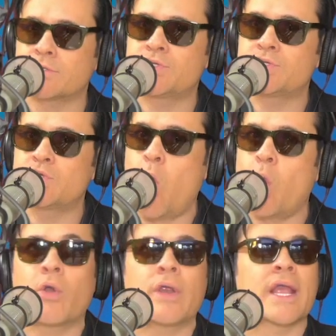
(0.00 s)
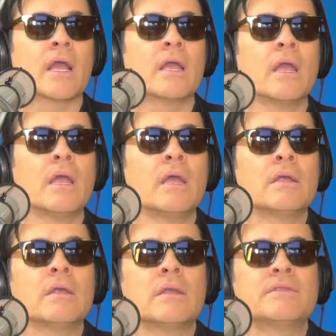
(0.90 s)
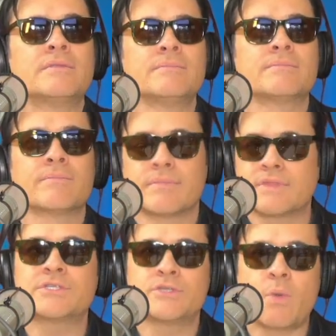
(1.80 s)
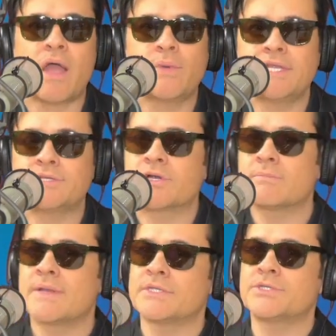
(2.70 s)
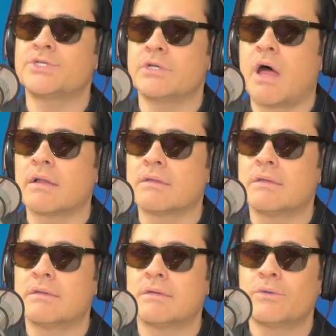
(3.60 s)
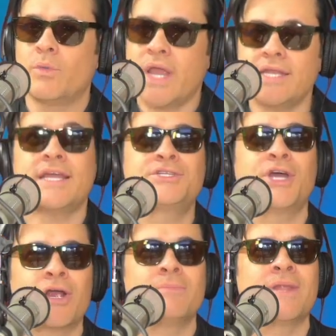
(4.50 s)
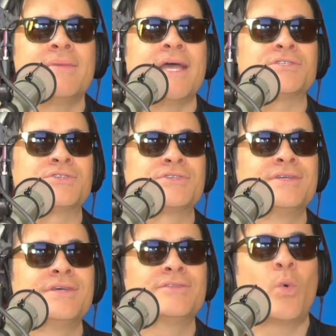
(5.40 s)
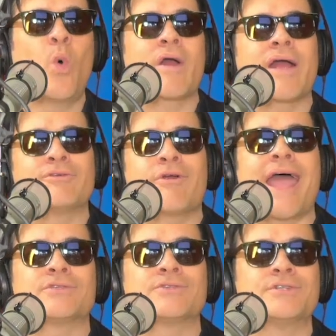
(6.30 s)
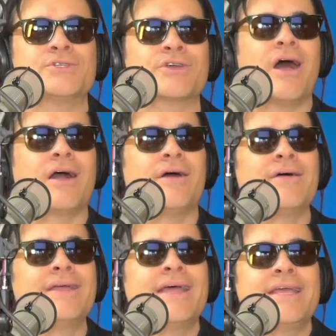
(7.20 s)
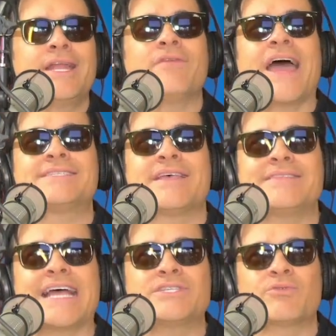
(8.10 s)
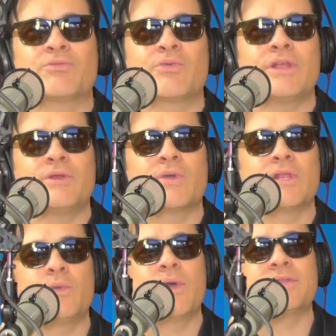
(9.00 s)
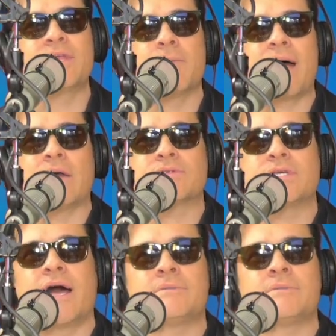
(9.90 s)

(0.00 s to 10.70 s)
are soaring. This is why we need term limits, G-Law. We need term limits. The war on rats in Chicago. You know, that's the really, really weird thing about